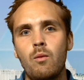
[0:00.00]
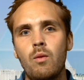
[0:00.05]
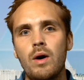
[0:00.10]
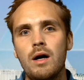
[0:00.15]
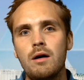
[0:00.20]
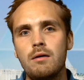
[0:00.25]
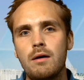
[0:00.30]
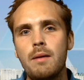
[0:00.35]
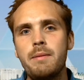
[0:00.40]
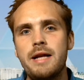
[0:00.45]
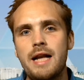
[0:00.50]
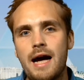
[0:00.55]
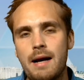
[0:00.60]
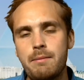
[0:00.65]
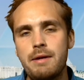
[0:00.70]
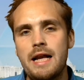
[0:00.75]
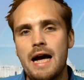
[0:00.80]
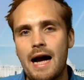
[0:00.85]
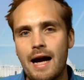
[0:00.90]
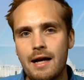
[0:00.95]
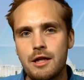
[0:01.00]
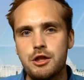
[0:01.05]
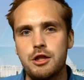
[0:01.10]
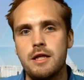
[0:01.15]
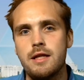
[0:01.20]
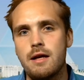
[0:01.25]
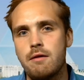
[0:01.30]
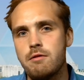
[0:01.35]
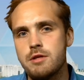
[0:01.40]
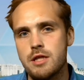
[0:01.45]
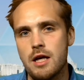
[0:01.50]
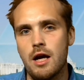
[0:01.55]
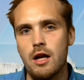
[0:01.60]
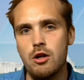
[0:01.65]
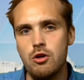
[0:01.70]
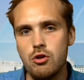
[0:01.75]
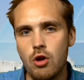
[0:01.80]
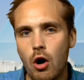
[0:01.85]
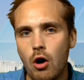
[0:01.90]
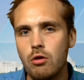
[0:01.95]
Well, I mean, actually, there is a
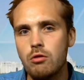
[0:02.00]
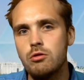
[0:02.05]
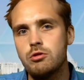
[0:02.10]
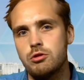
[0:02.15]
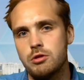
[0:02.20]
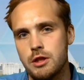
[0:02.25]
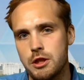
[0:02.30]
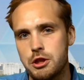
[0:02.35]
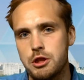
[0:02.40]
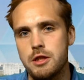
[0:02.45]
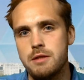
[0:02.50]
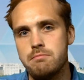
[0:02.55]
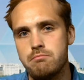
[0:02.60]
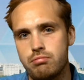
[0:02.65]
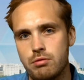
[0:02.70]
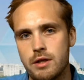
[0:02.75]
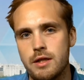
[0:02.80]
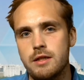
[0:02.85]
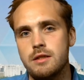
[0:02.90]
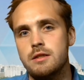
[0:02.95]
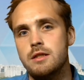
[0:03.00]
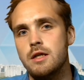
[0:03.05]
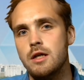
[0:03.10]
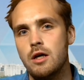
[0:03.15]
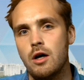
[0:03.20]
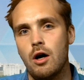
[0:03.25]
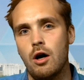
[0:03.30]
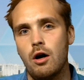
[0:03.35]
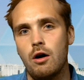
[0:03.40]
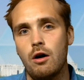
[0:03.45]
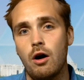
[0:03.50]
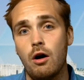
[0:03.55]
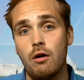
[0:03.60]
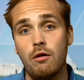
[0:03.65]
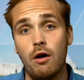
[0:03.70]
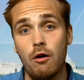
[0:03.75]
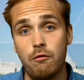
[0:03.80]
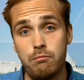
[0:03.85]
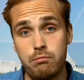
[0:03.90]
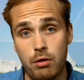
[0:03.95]
long tradition in Britain
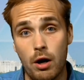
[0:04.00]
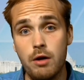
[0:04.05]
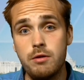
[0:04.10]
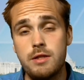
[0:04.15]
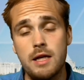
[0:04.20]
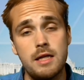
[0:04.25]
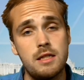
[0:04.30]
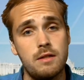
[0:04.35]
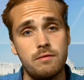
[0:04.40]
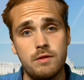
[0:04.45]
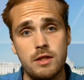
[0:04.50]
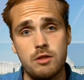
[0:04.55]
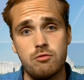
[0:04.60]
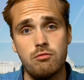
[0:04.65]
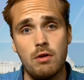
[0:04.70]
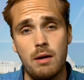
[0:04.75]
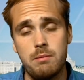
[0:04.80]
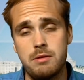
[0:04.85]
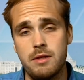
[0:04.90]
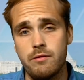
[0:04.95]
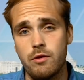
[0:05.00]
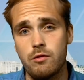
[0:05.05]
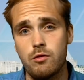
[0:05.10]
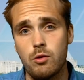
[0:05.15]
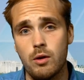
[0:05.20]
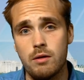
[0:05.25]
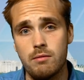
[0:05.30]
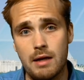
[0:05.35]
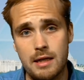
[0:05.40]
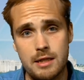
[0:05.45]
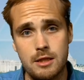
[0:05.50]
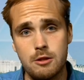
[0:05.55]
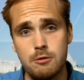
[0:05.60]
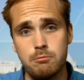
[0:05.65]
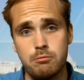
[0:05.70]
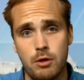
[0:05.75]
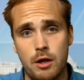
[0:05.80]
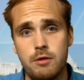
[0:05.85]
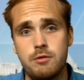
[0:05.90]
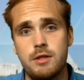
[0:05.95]
of protest, of disruptive, of quite radical
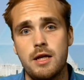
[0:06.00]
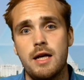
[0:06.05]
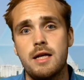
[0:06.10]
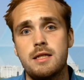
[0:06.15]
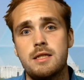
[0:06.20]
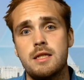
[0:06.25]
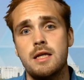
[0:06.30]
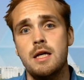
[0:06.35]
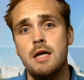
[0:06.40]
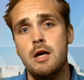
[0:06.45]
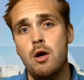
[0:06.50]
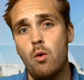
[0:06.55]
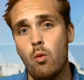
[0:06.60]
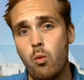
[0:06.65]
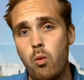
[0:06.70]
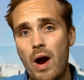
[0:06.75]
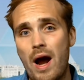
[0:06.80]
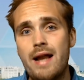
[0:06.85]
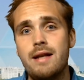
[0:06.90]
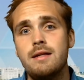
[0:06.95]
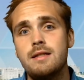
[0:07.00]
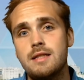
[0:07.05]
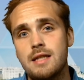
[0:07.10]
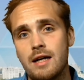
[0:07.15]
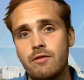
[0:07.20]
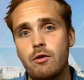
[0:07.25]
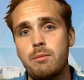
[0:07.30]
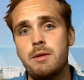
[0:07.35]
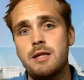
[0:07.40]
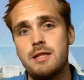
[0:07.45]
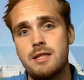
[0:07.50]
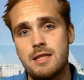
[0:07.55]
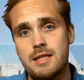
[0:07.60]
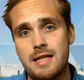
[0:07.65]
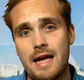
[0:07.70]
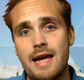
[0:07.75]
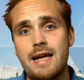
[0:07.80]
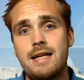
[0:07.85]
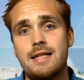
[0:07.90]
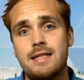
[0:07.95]
protest, when governments
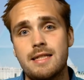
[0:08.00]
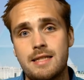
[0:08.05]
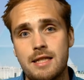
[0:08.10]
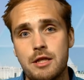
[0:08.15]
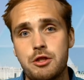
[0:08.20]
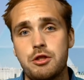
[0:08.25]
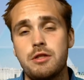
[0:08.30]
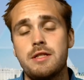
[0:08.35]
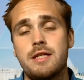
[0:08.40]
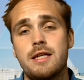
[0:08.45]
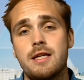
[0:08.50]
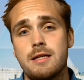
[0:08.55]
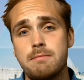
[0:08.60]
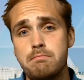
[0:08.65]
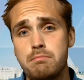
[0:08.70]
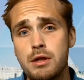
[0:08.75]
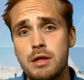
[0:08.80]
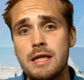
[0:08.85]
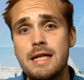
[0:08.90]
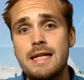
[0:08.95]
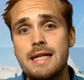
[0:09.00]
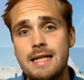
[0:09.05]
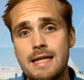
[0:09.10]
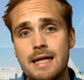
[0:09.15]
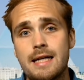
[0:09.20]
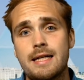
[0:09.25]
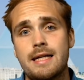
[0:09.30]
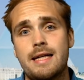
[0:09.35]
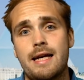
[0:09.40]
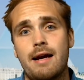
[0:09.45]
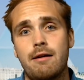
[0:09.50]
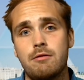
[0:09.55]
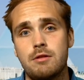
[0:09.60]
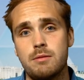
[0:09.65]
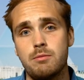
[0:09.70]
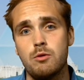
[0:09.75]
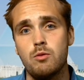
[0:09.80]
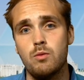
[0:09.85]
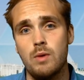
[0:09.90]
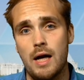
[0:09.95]
take decisions in a completely
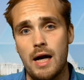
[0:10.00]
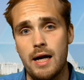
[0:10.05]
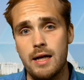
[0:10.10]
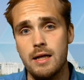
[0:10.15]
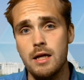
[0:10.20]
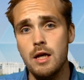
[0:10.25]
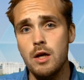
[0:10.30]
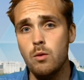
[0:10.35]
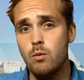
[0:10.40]
unaccountable way.